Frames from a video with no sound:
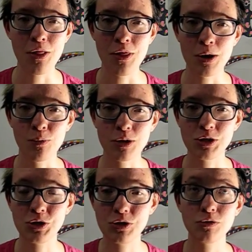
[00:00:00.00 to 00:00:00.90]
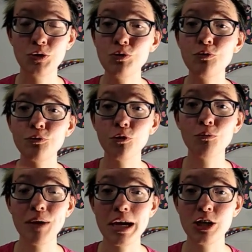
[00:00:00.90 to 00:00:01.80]
There were two full
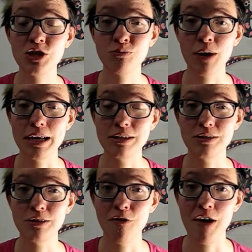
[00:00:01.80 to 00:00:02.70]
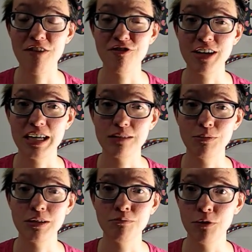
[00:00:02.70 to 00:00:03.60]
page spreads of
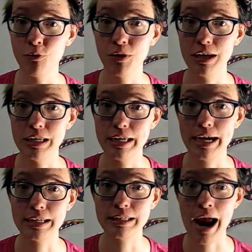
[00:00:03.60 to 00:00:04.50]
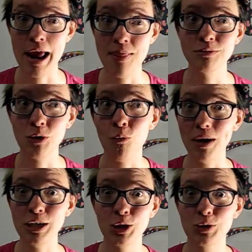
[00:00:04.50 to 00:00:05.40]
advertisements before the index, and it's all
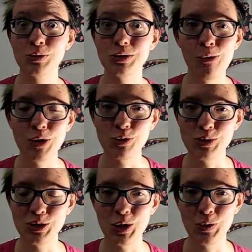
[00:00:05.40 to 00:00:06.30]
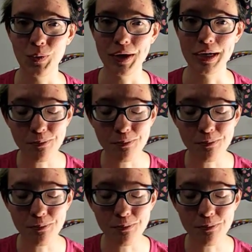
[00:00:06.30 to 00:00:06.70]
white girls, which was annoying.